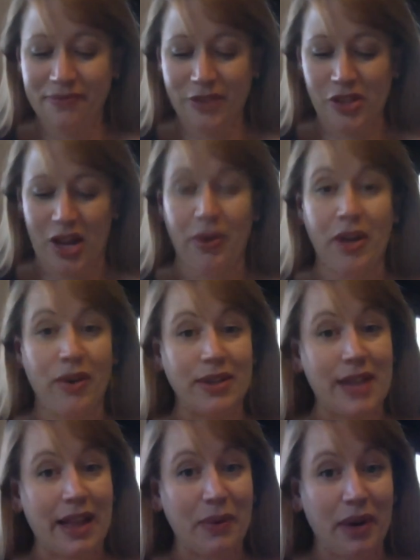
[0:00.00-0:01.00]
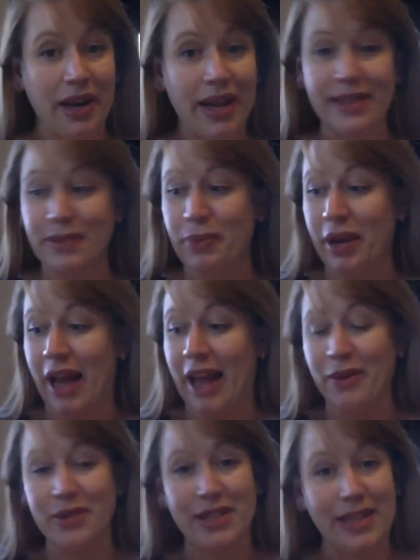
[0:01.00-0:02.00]
now we know exactly where it is, but I
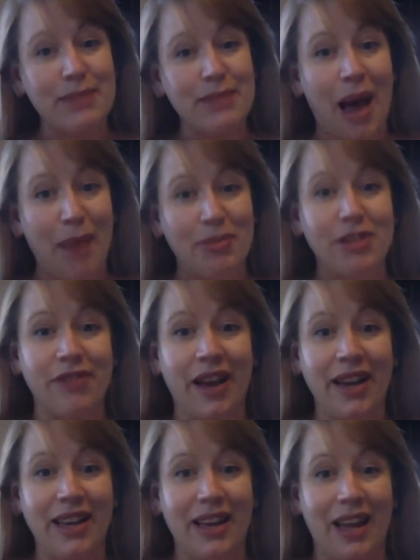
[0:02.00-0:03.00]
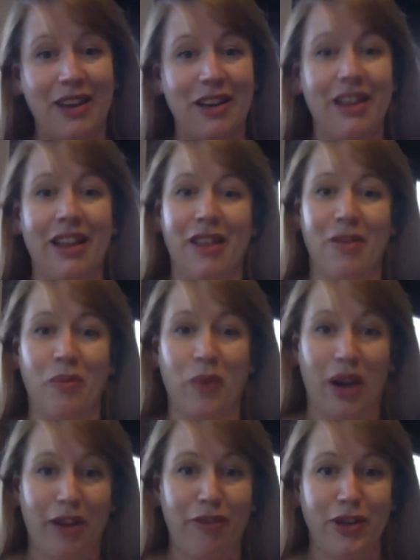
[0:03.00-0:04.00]
used this map to find it when
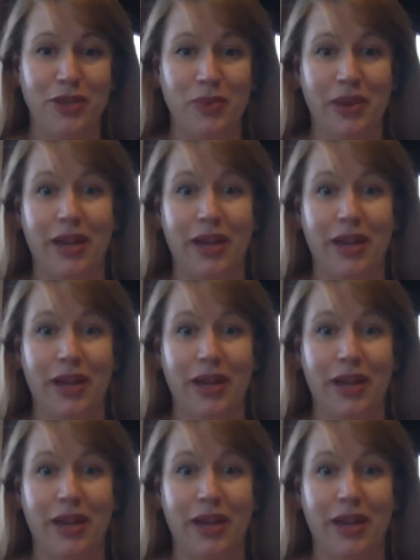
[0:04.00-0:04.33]
I first went there.